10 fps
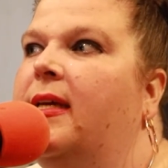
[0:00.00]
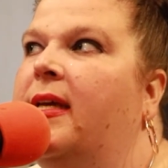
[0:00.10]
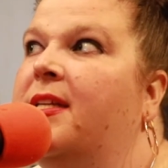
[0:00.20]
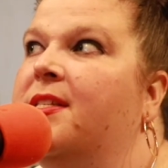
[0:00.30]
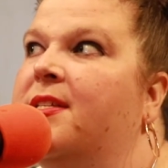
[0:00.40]

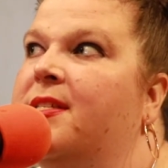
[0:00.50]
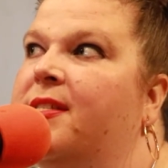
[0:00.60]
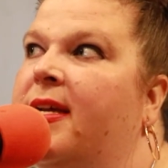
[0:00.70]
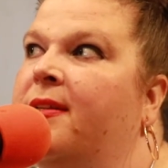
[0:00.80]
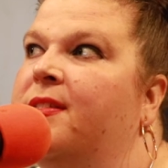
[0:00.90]
It is in a
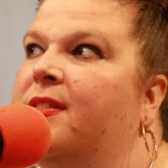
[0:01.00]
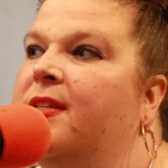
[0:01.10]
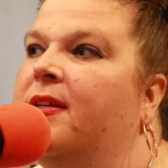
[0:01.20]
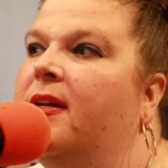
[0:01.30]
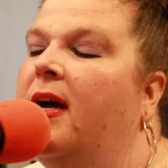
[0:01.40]
sense.
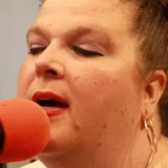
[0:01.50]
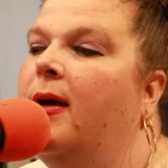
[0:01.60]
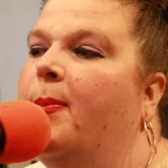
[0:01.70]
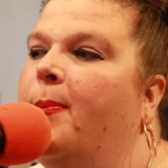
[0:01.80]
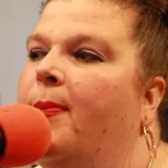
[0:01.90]

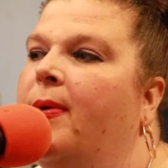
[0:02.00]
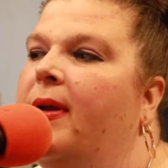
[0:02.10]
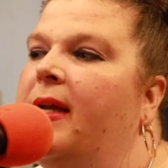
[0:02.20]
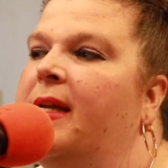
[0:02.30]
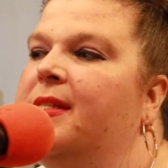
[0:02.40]

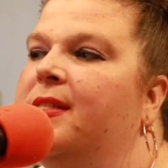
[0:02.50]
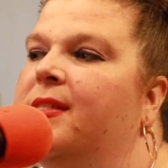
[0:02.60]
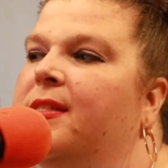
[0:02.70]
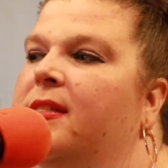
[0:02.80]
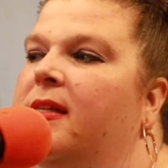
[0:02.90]

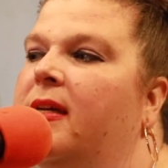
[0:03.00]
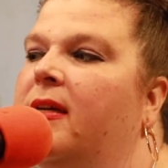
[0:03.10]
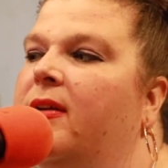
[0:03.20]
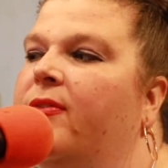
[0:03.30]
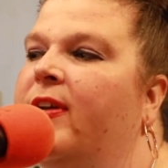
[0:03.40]
It's
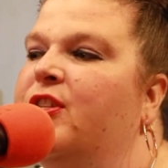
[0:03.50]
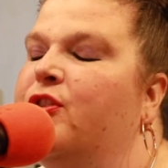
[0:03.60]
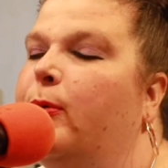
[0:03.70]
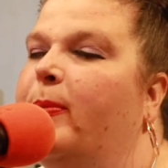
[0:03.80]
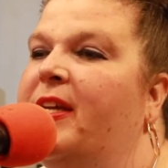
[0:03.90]

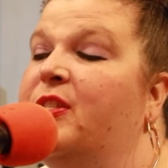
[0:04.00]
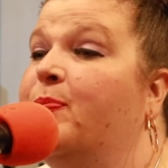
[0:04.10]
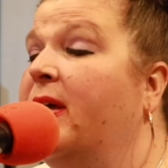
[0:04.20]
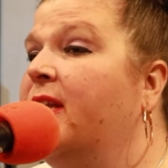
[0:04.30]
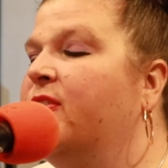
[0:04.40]
vegetable based,
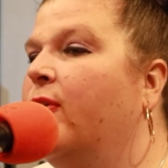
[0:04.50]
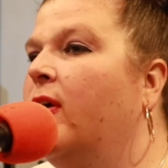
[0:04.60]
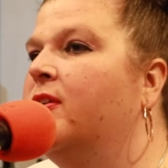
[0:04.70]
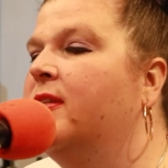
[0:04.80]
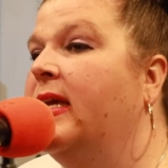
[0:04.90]
but as
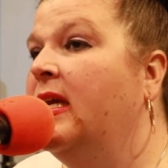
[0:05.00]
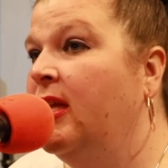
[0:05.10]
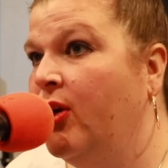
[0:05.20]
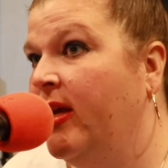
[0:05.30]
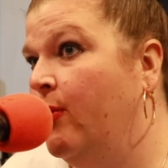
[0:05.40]
far as like
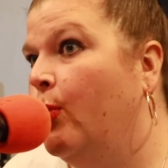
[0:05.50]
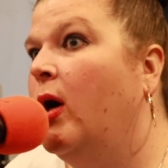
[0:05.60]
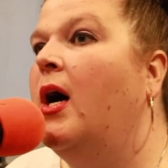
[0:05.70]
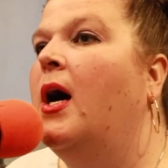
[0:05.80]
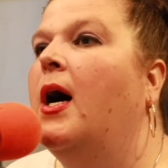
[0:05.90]
eating your
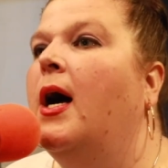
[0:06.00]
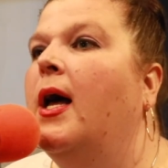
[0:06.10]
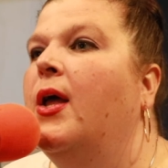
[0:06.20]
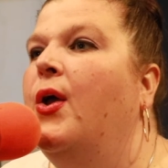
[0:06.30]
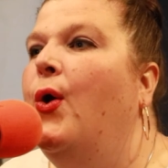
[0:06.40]
quinoa
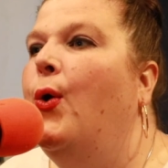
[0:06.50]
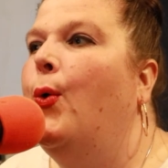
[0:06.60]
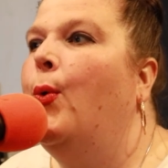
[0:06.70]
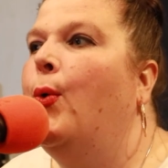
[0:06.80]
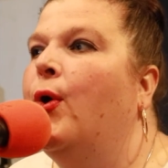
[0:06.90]

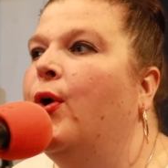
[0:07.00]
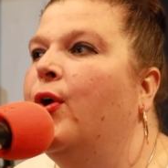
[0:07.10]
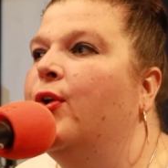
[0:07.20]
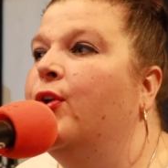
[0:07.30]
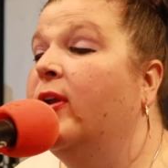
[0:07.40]

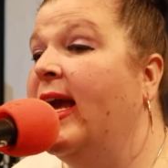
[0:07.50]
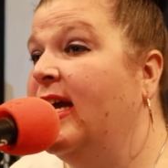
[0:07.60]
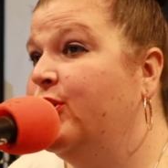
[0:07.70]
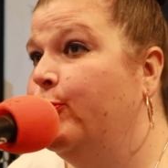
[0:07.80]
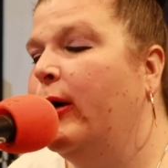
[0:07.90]
or your
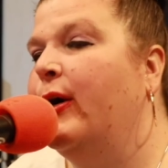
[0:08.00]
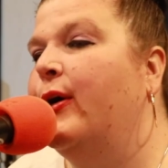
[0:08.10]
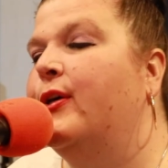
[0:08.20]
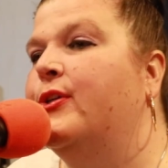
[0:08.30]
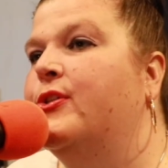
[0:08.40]
cashew
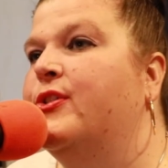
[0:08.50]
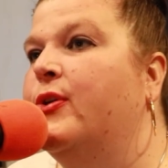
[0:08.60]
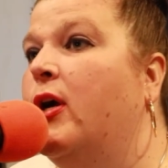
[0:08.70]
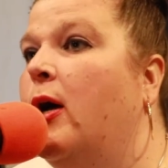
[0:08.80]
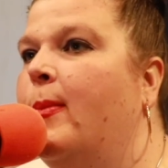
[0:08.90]
bars
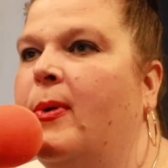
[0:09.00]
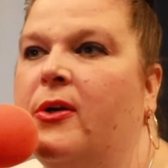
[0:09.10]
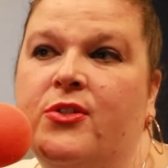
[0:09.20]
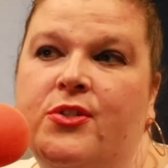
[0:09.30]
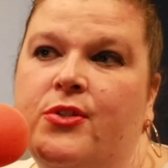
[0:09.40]
or almond
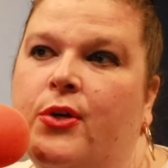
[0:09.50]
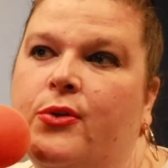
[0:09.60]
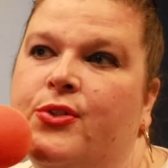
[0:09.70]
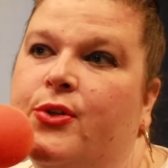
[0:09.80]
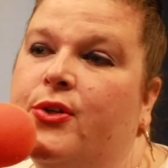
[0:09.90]
bars,
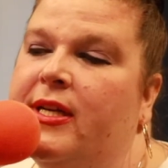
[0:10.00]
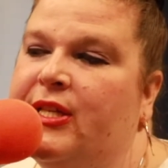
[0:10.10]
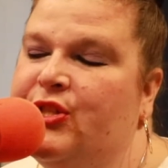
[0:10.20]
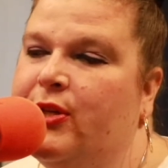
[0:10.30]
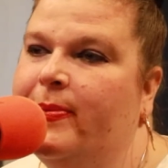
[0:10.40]
those are
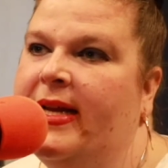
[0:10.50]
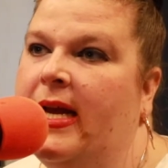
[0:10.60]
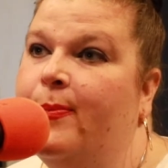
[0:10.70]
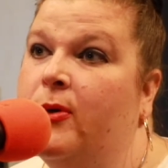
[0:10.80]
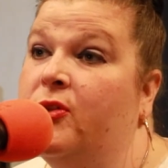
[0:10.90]
extremely
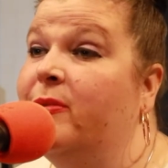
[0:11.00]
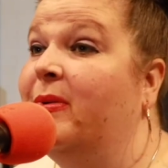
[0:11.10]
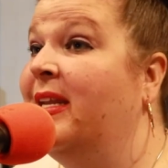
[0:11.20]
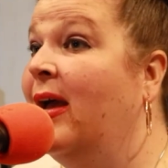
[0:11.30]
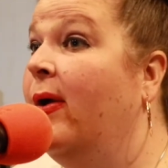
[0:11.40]
high in protein.
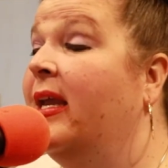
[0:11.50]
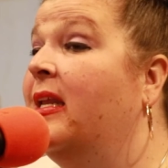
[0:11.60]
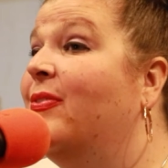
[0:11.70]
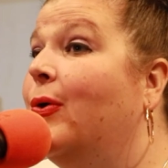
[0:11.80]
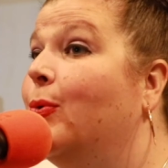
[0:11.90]
But now I can
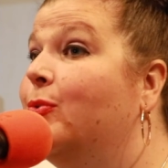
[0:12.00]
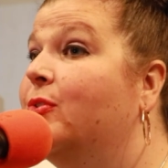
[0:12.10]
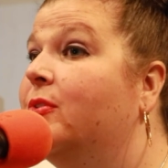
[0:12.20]
eat those.